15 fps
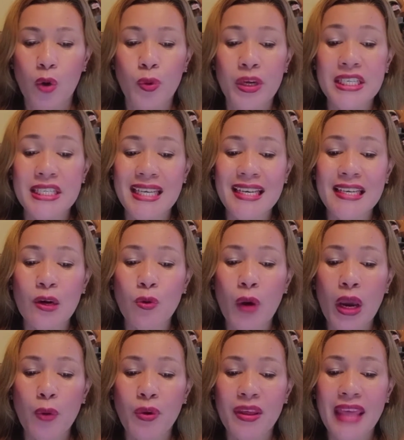we did
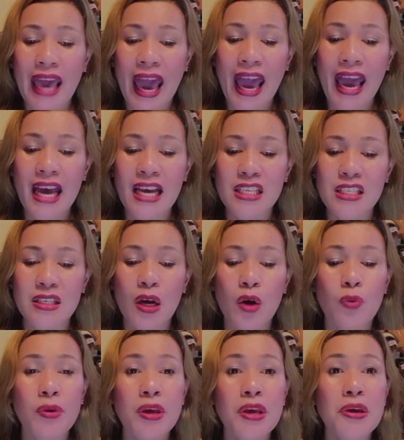away with has,
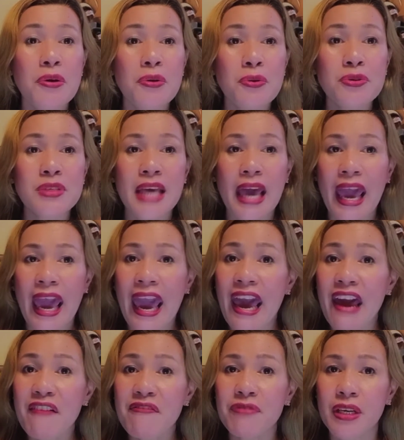we use
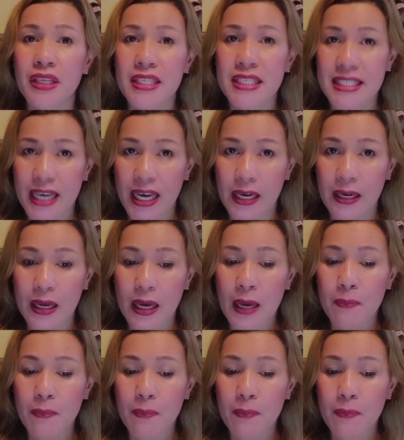have instead,